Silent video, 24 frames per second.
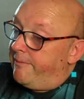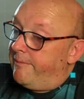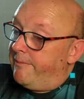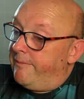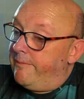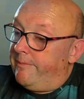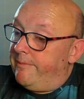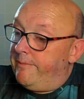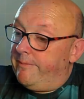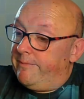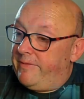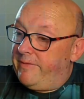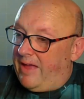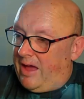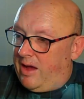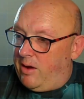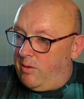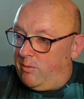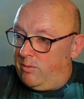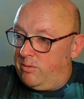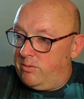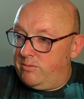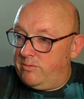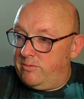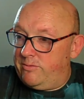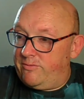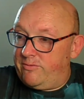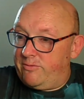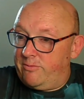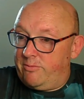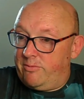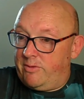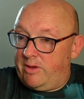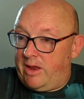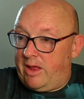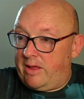now,
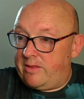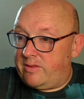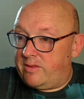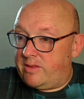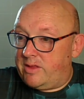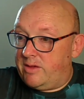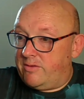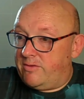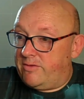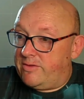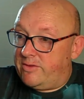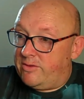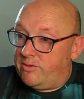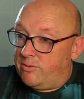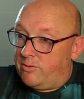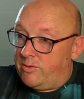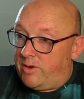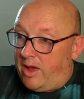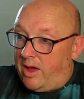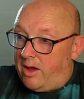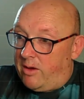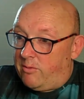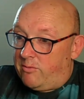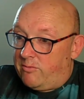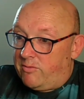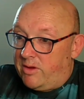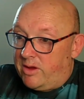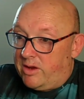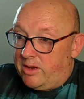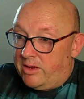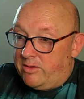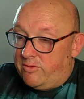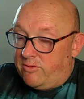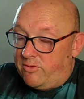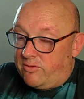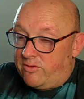from the last series till now
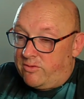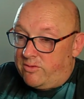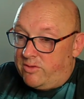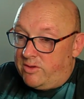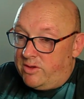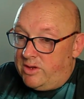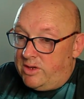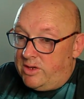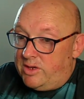really, just